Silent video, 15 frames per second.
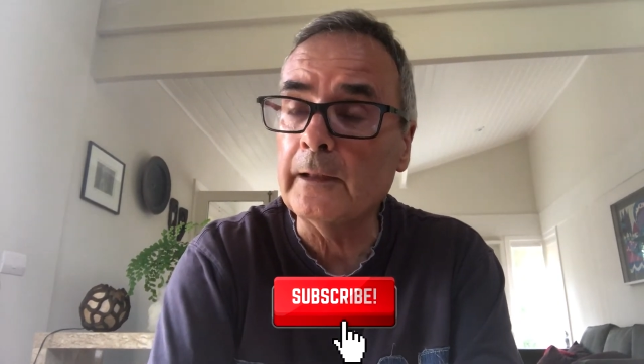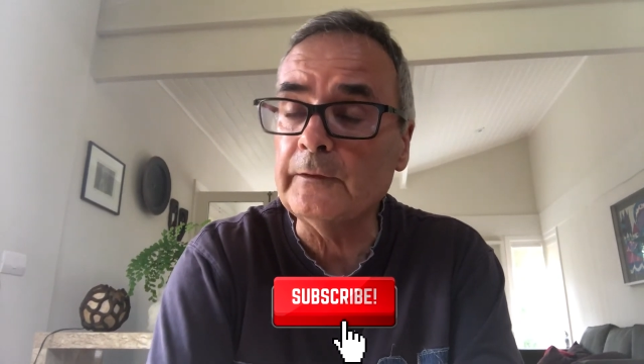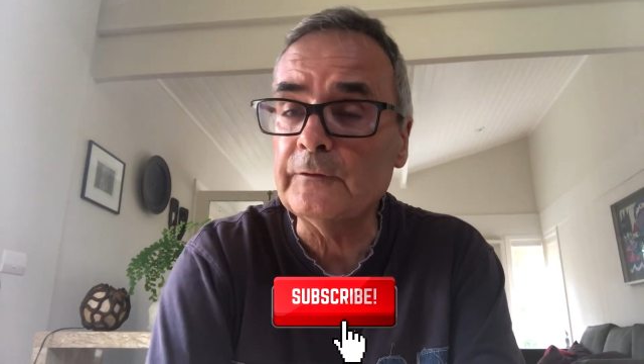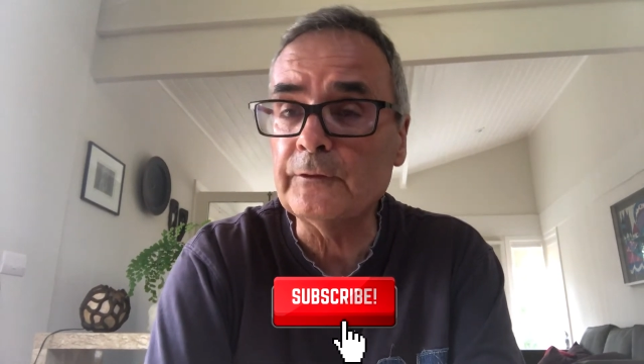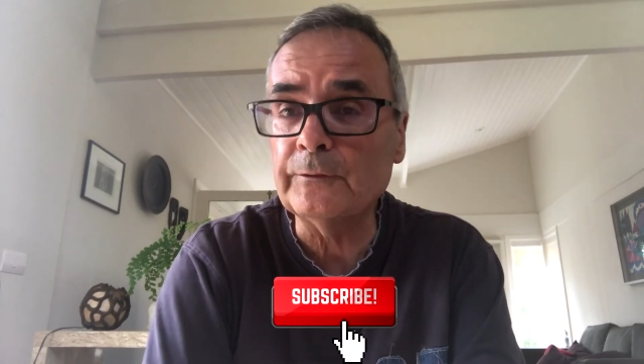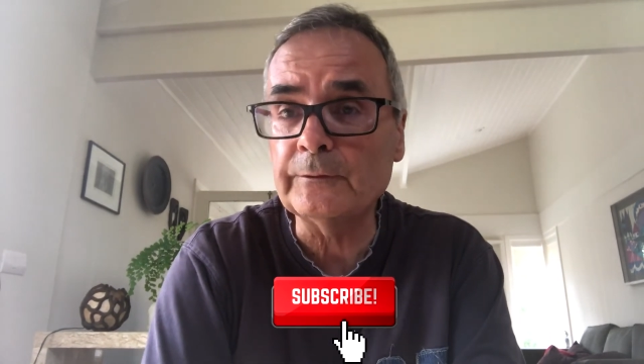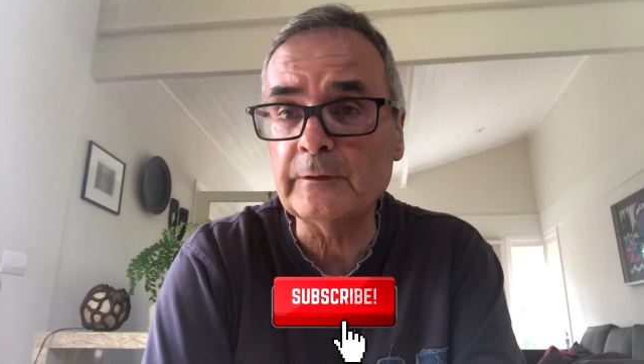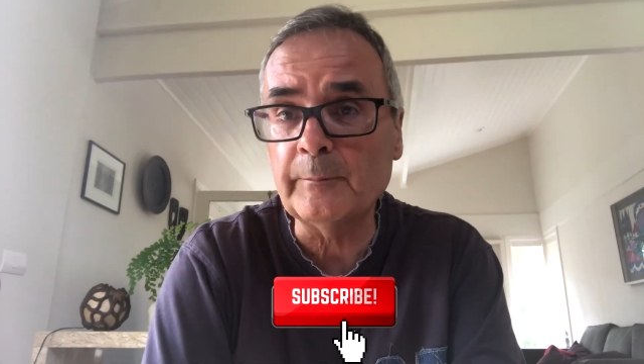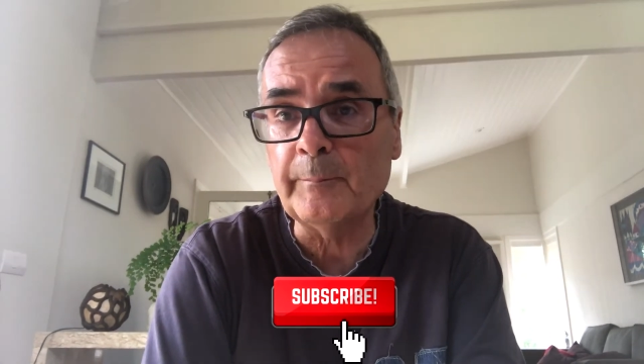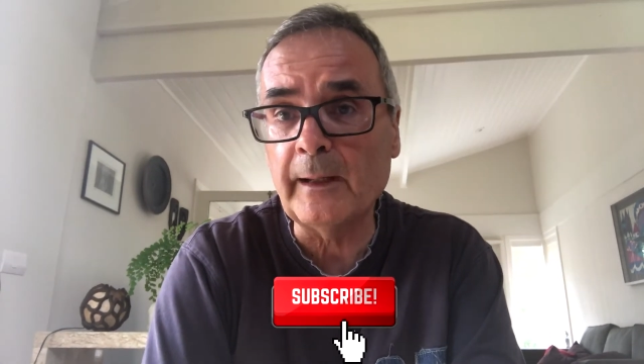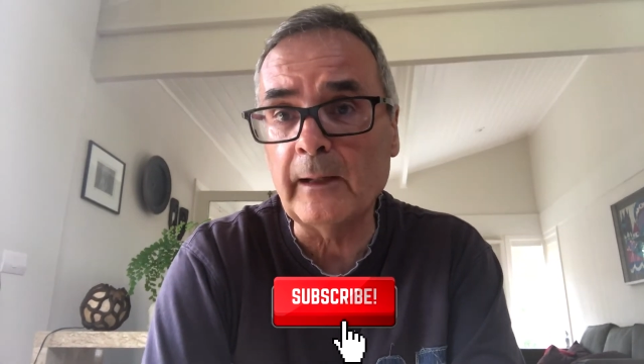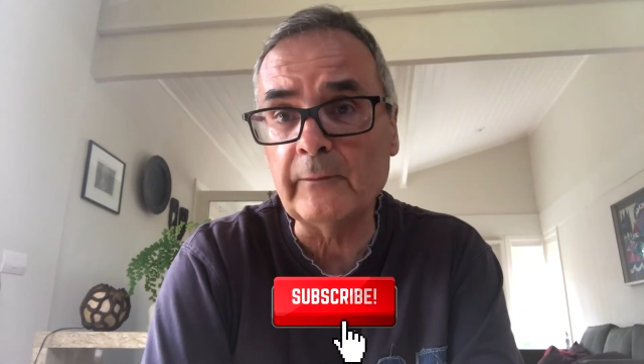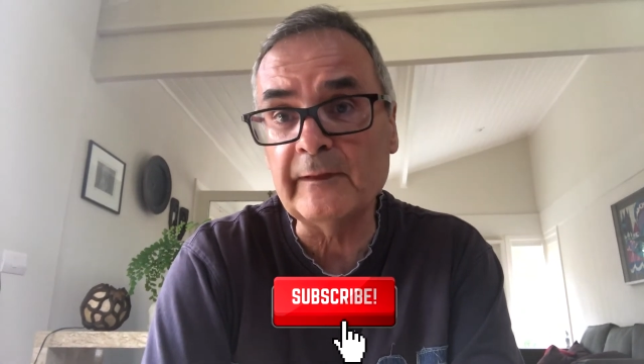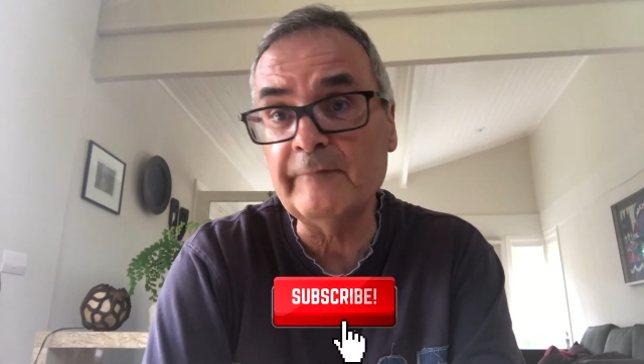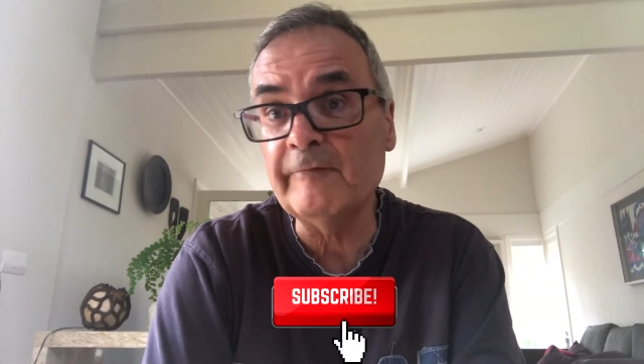talked
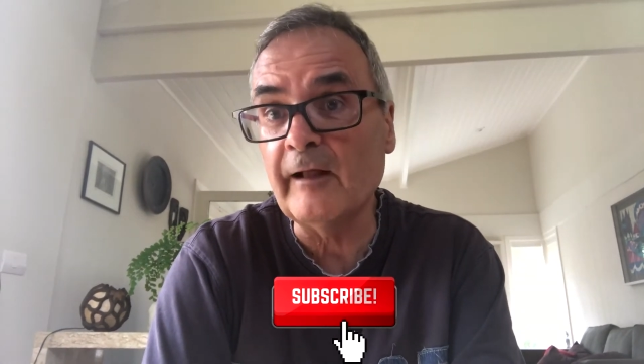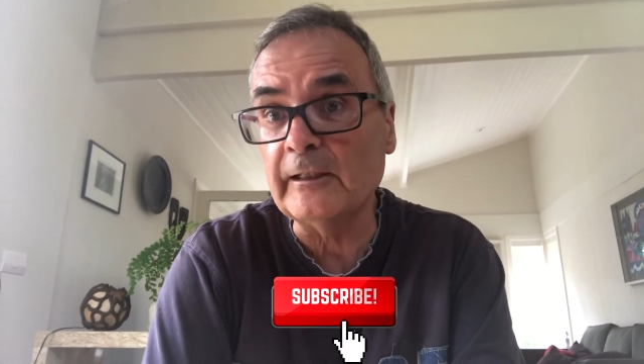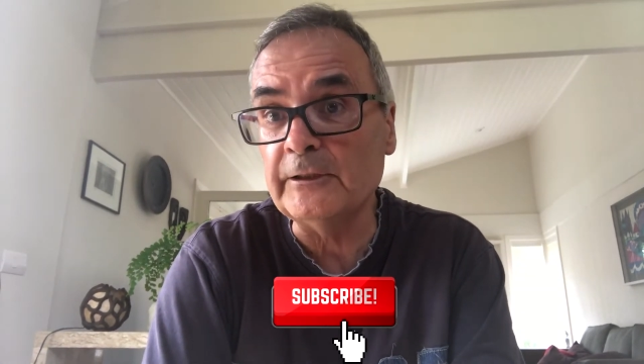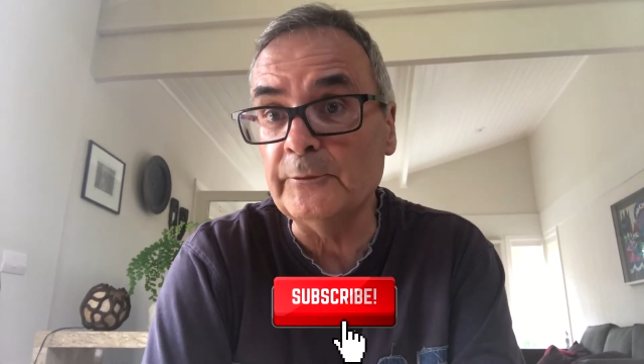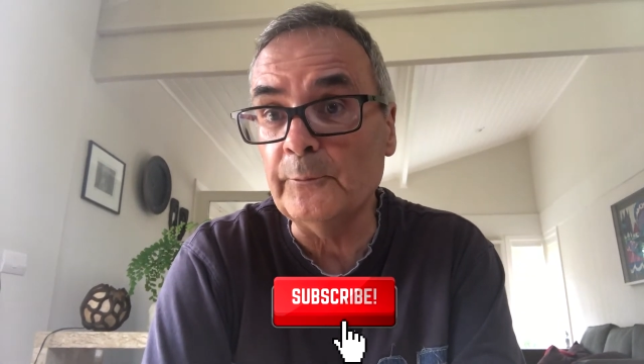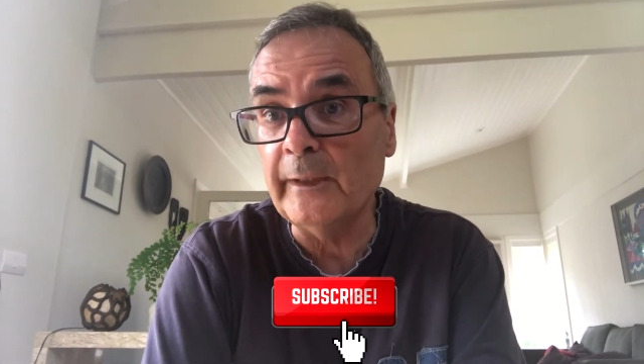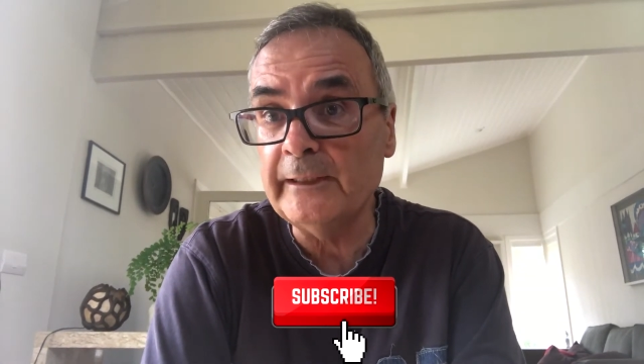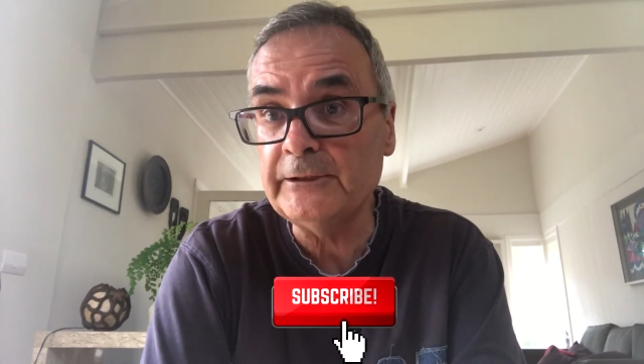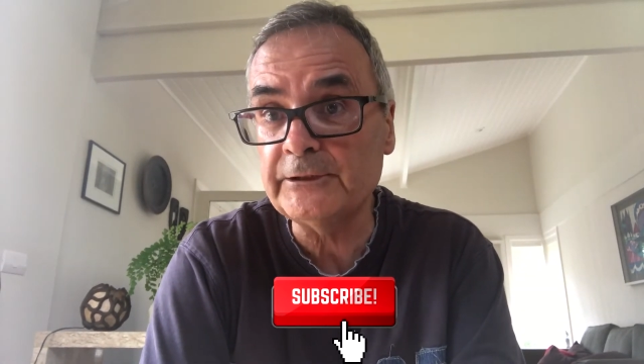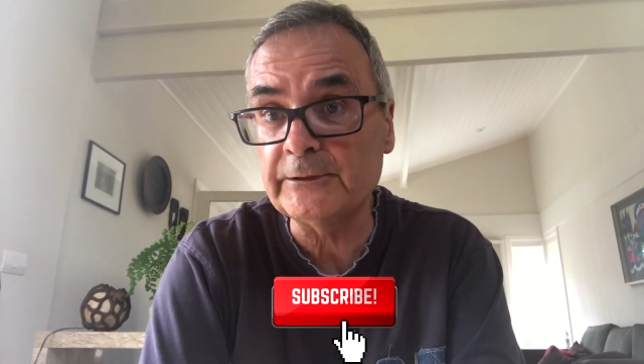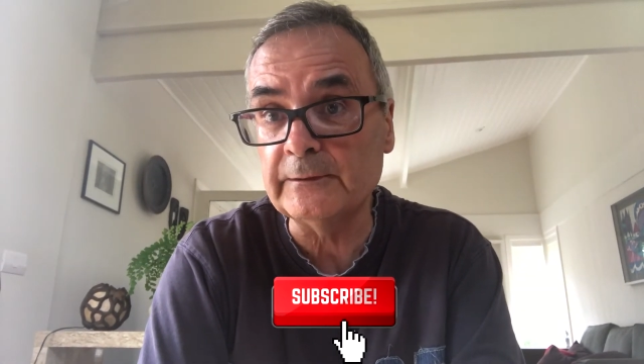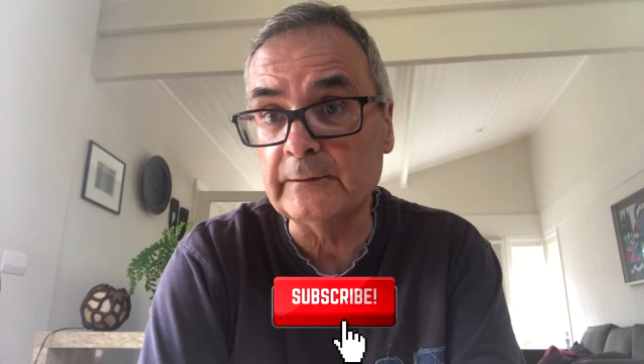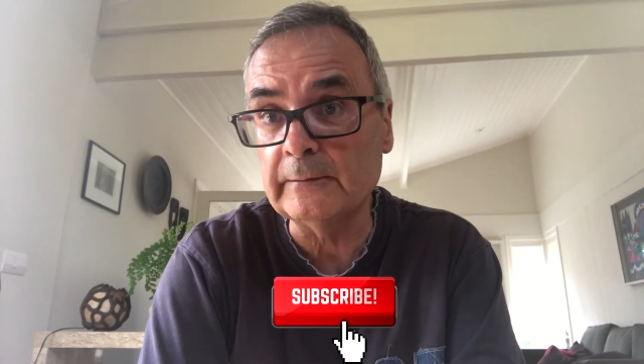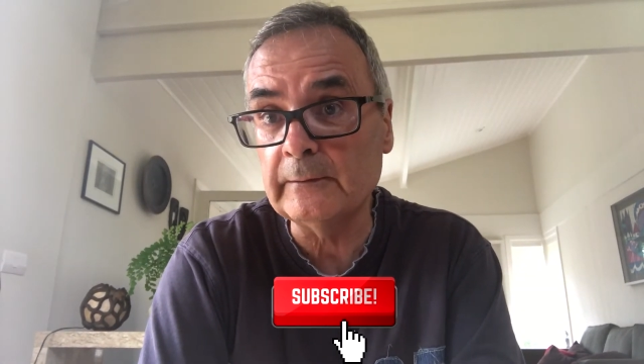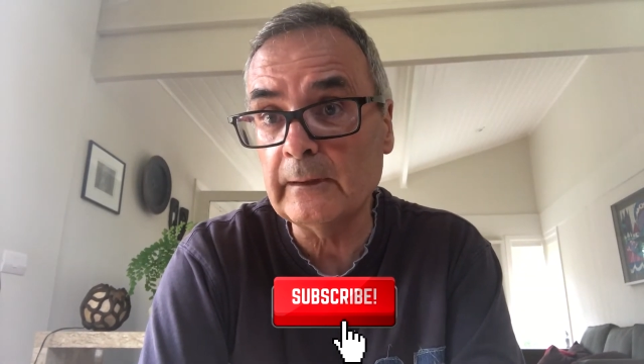about
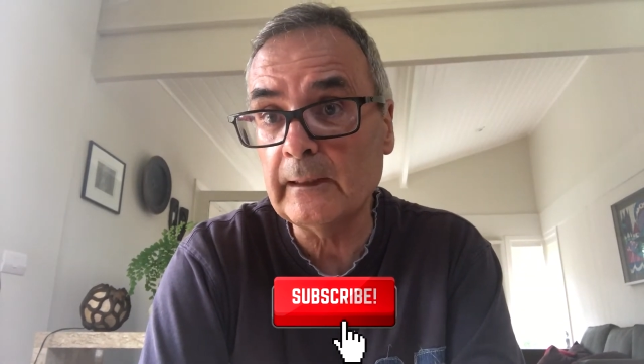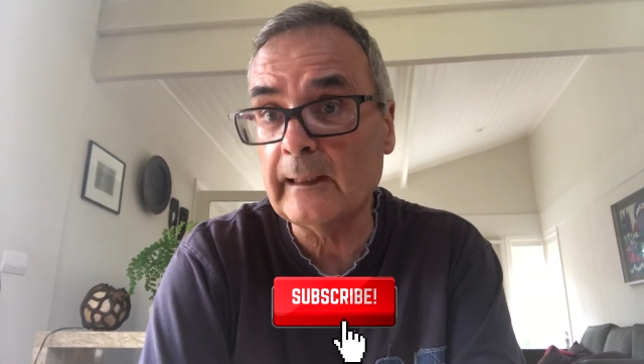evaluation